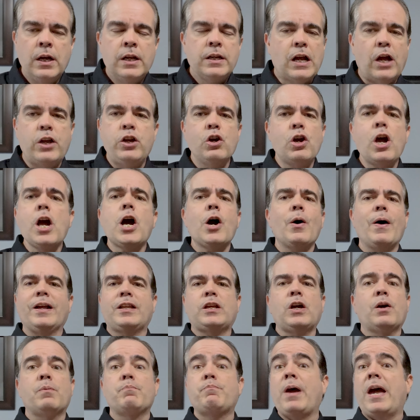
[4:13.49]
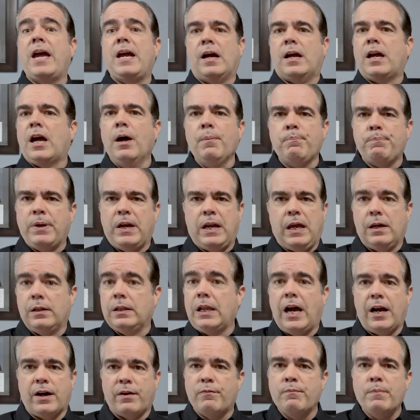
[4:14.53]
Now you can go out there and pay a company a
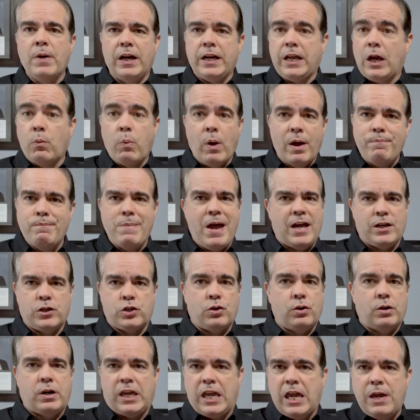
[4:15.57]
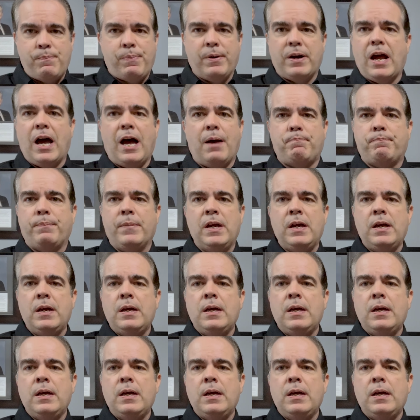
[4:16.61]
lot of money, a webmaster to keep it up.